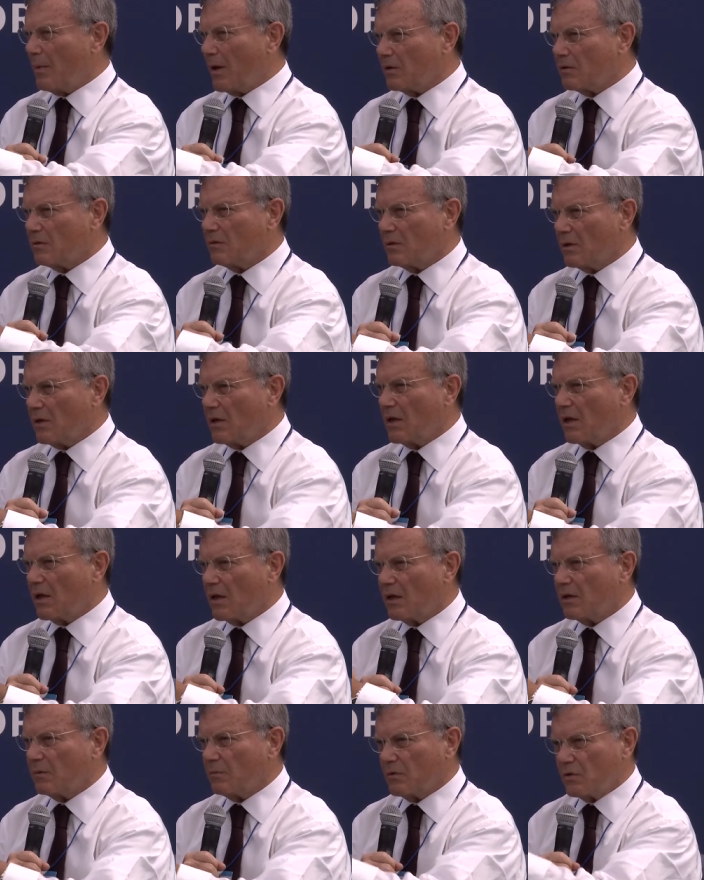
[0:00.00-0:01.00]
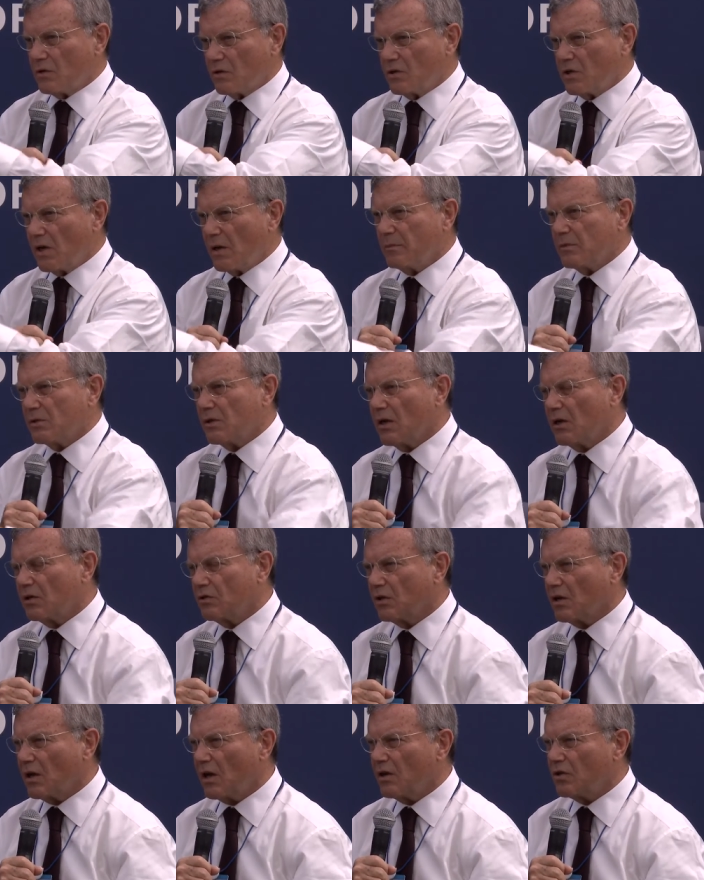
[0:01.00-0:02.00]
back, linking it to GEMS and
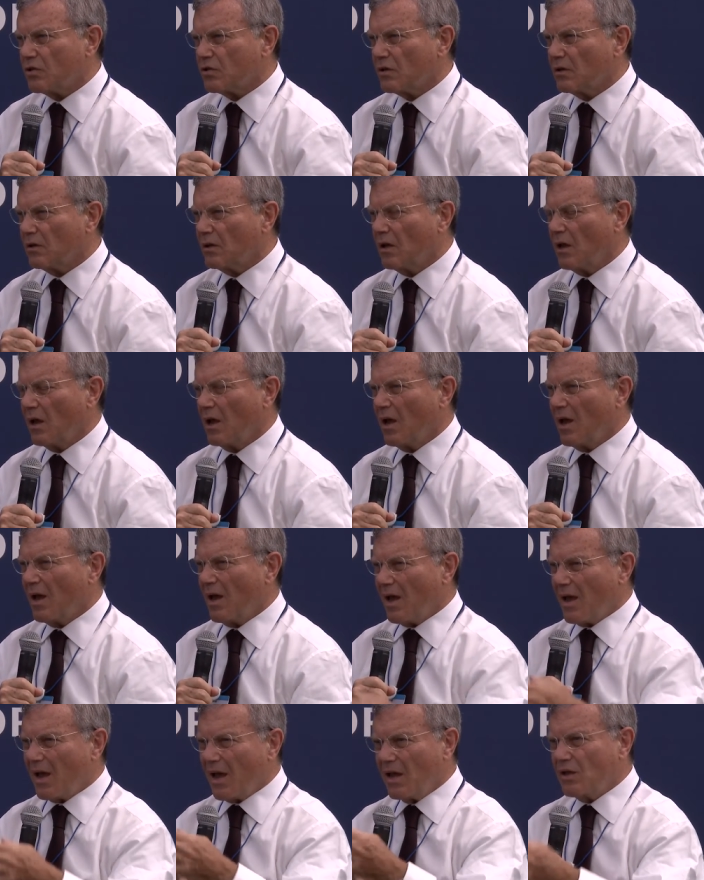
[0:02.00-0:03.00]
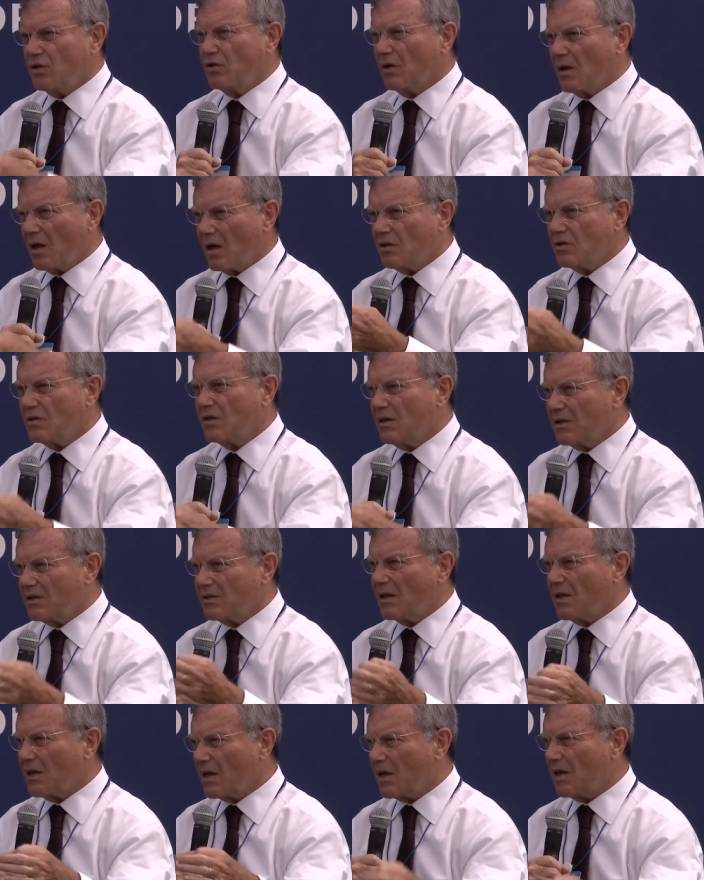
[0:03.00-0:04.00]
education, education is
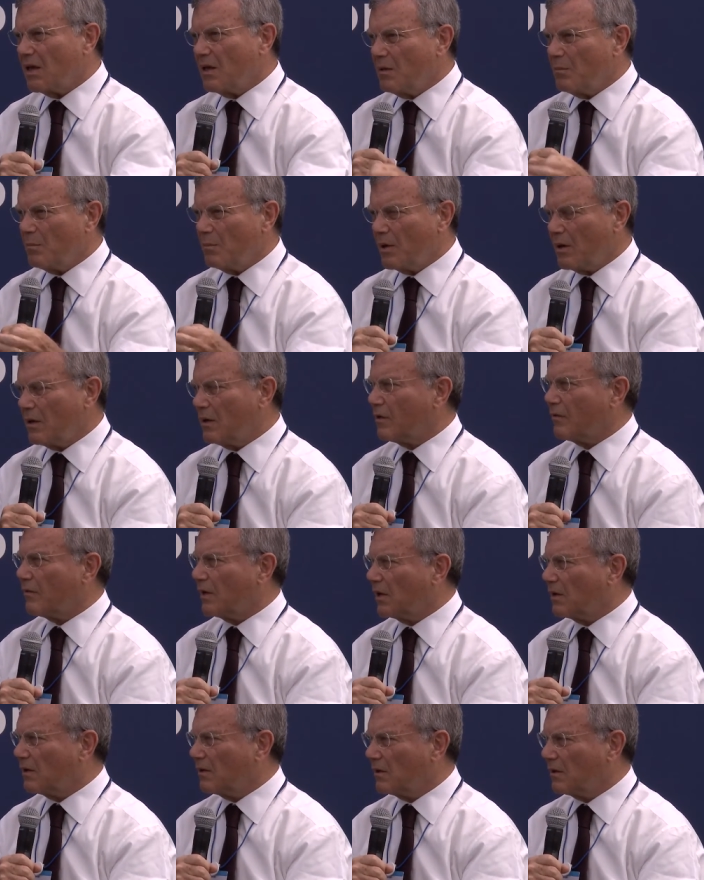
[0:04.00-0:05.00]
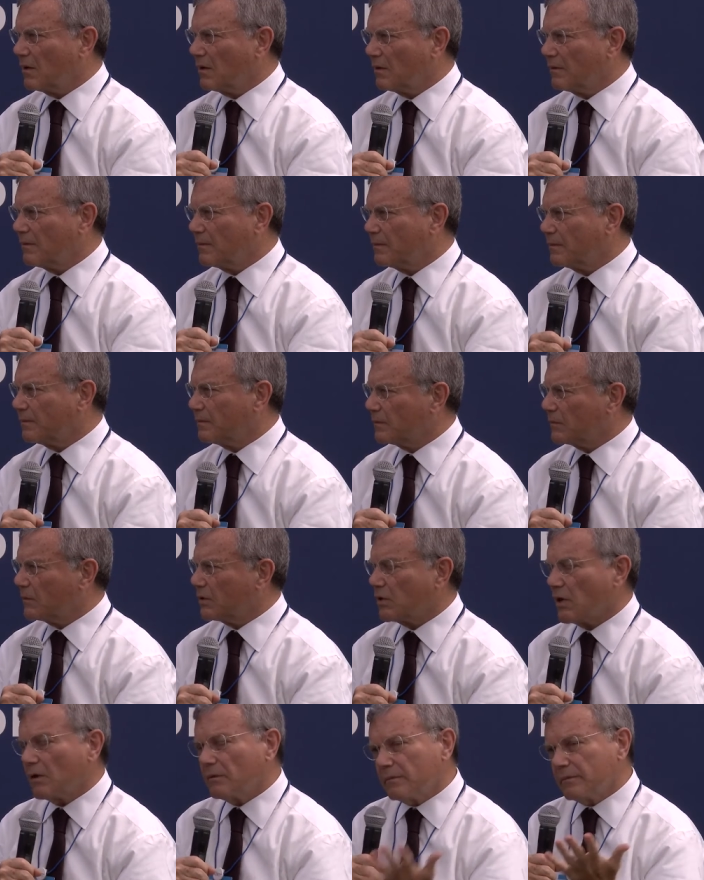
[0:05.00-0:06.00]
a key part of it.
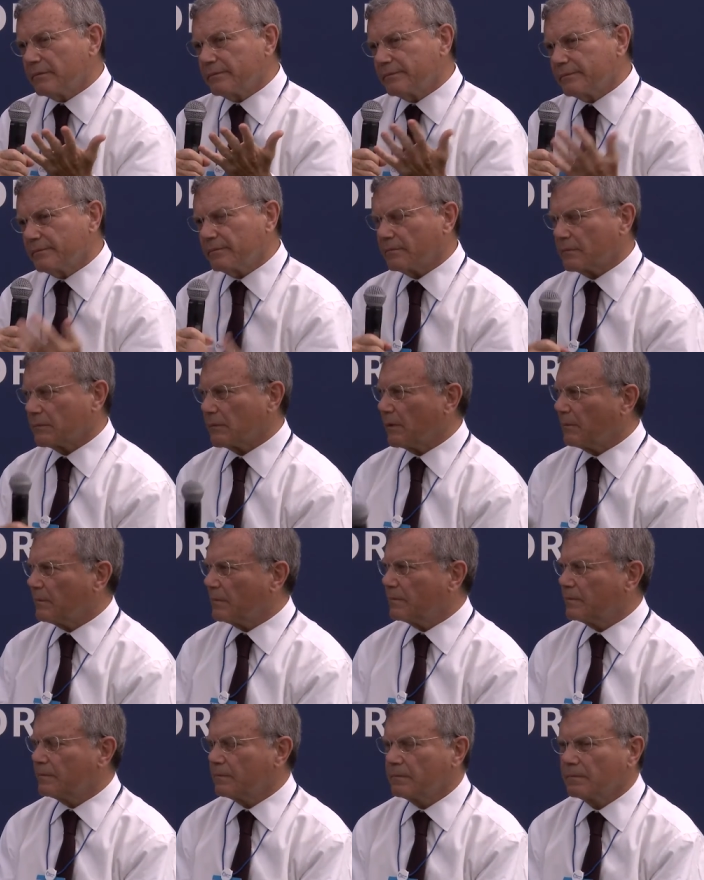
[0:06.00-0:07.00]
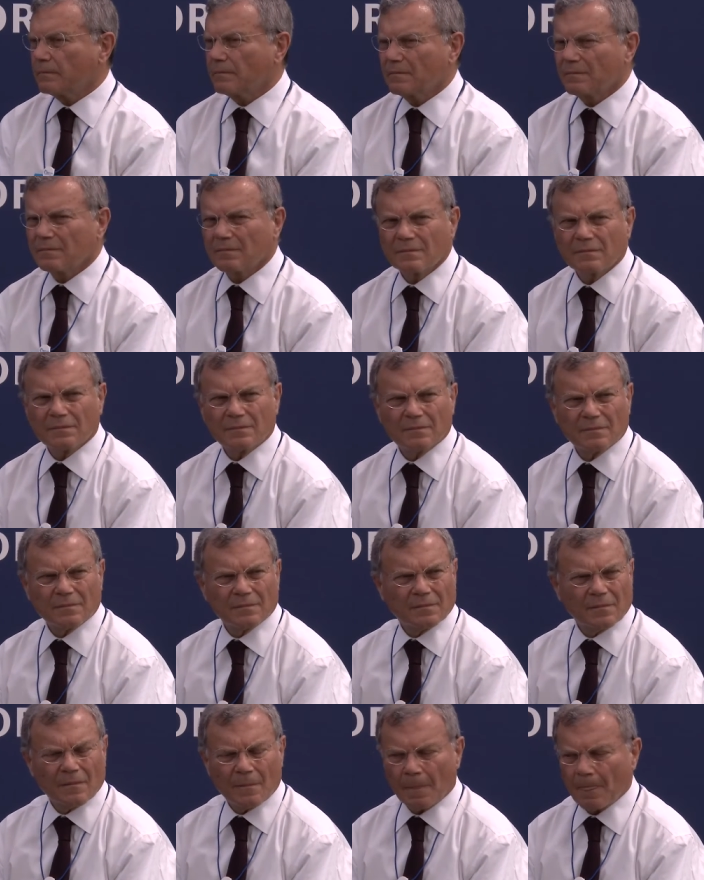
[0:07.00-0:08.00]
So I want to make sure we get to open up
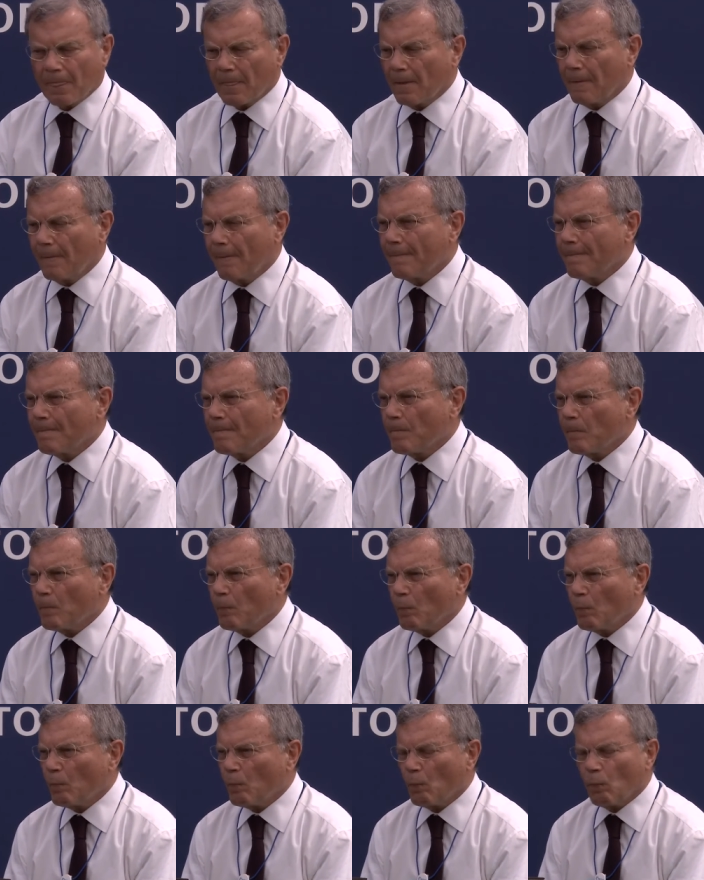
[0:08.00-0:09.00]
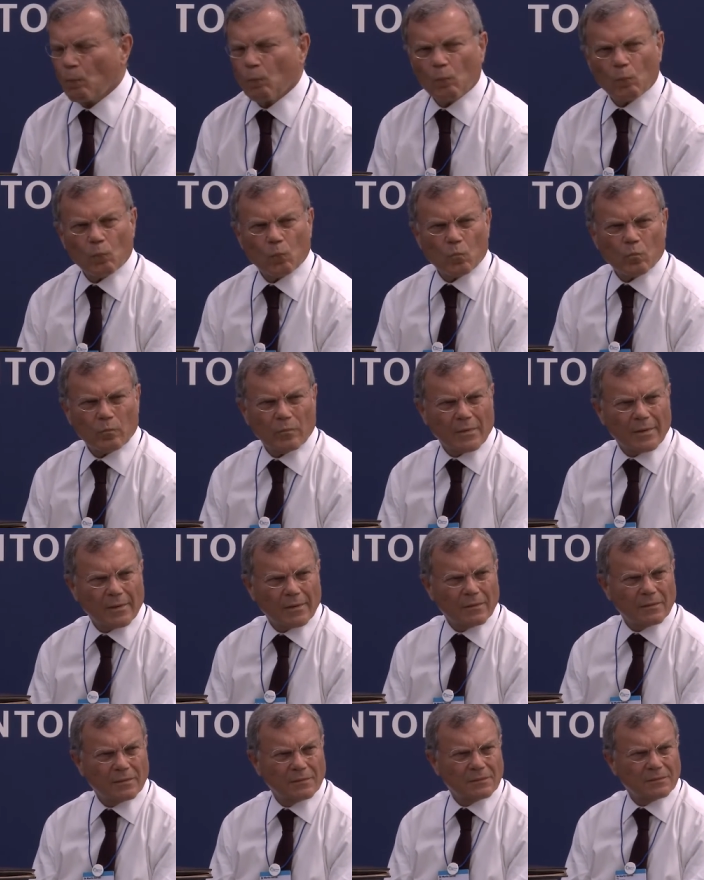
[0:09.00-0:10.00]
to the floor. Who would
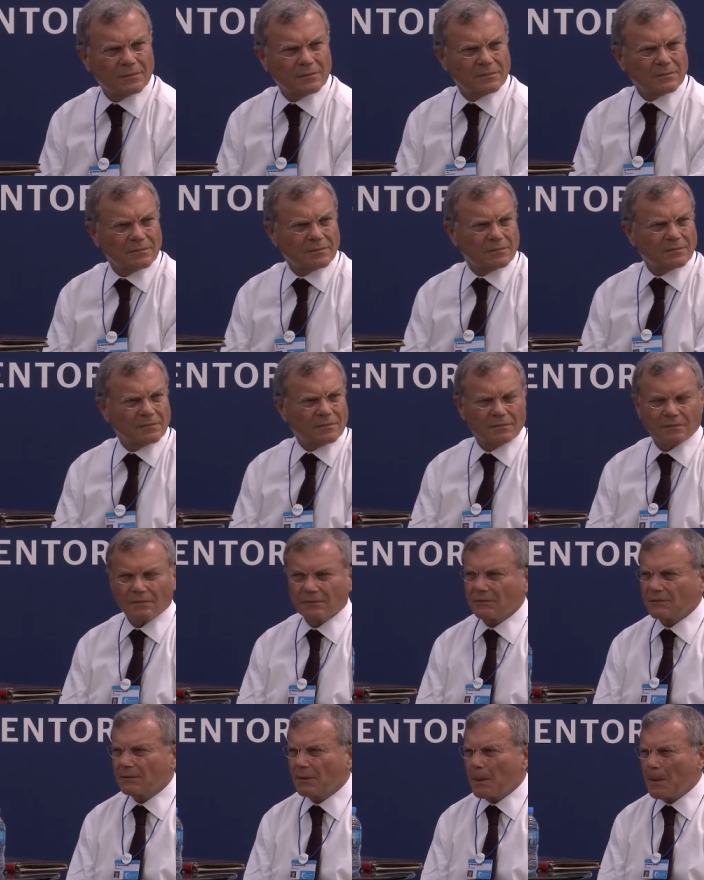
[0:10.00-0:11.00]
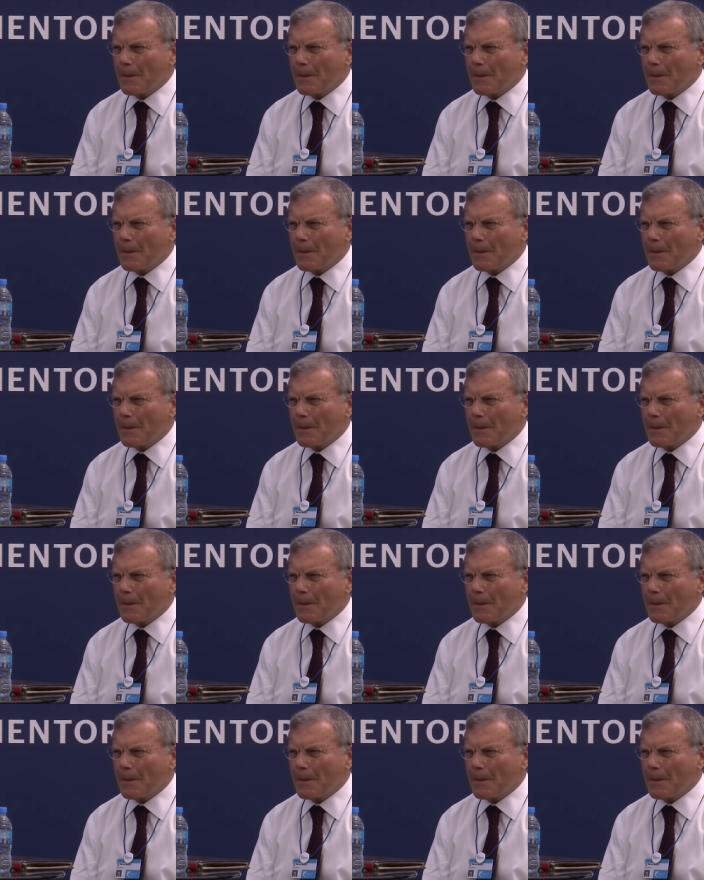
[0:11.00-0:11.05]
like to ask the first question?